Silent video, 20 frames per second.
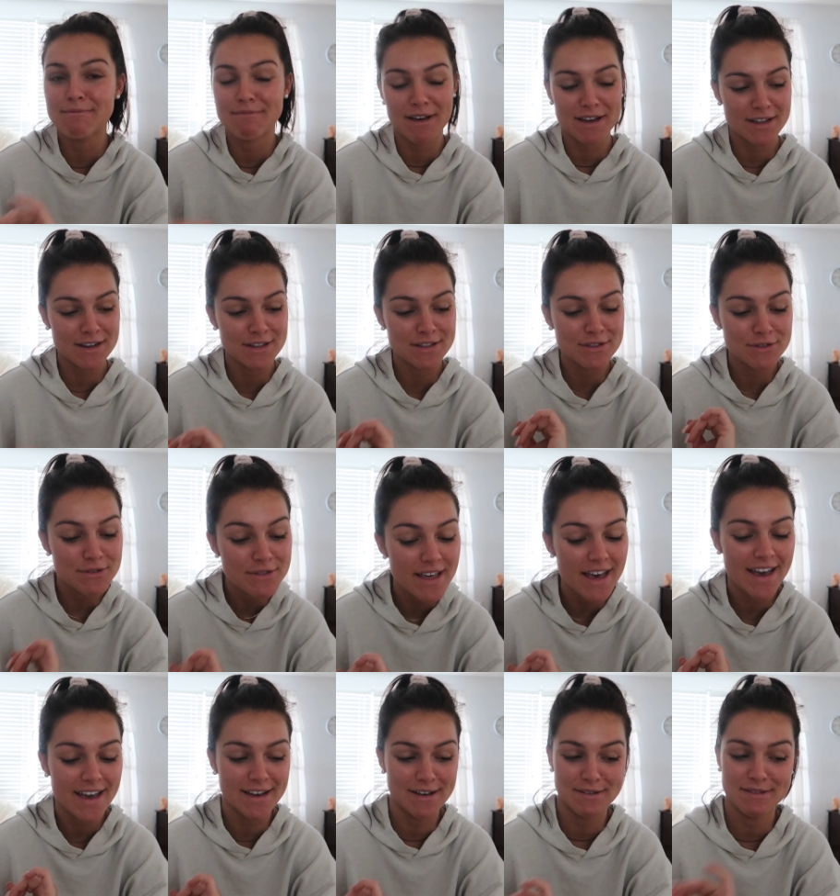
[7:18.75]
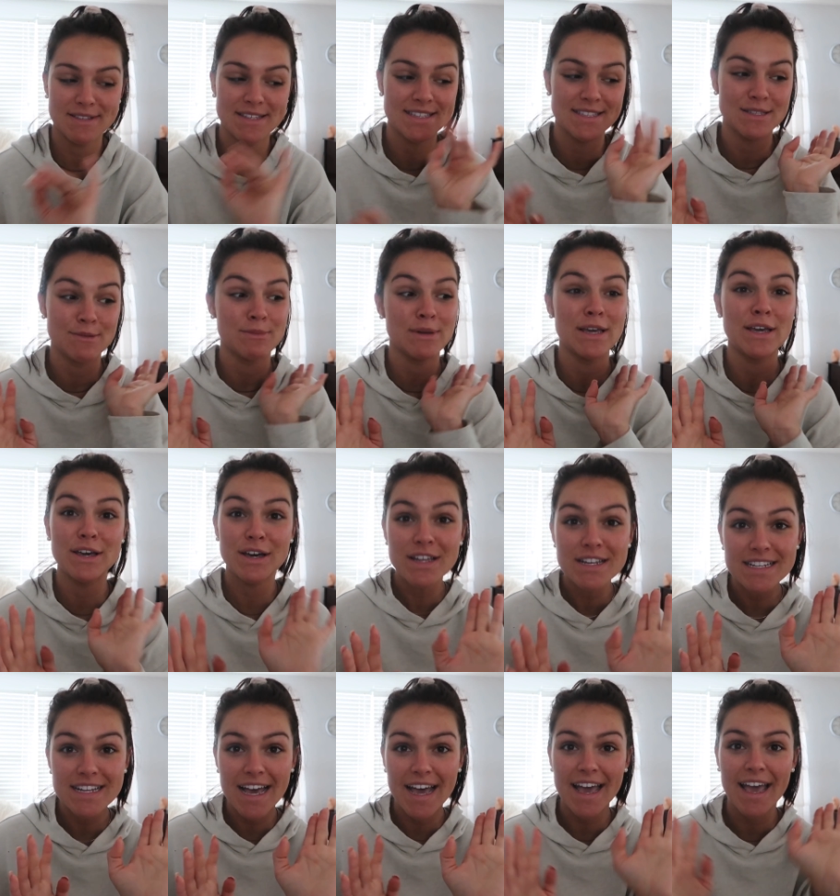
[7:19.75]
I'm not gonna do that. I was like, it's gonna be a
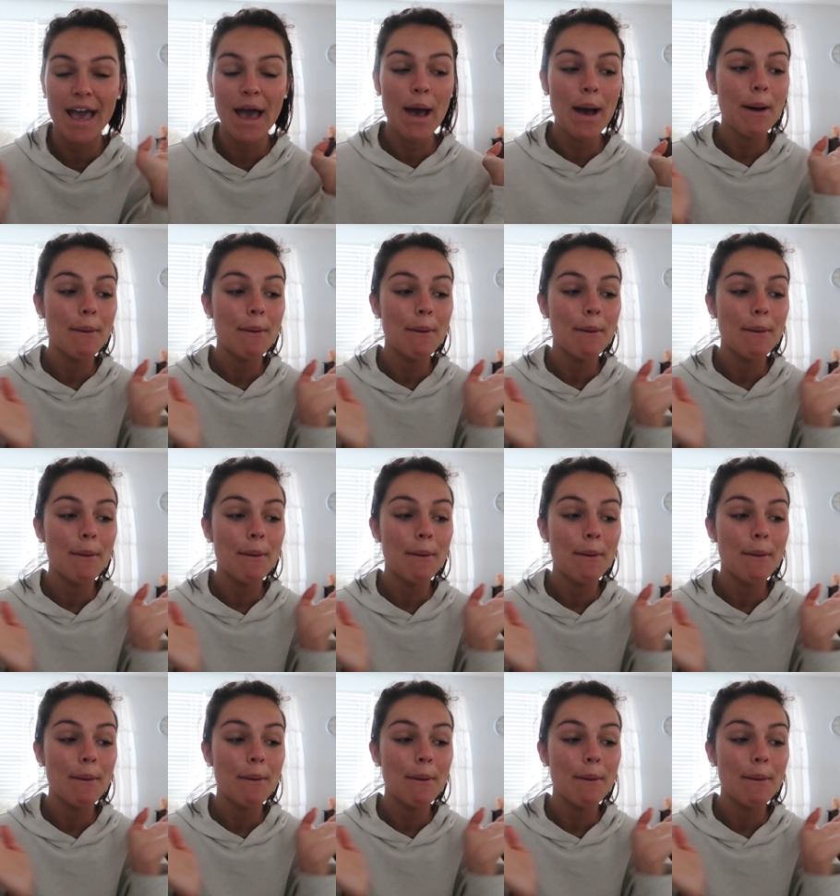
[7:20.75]
good day.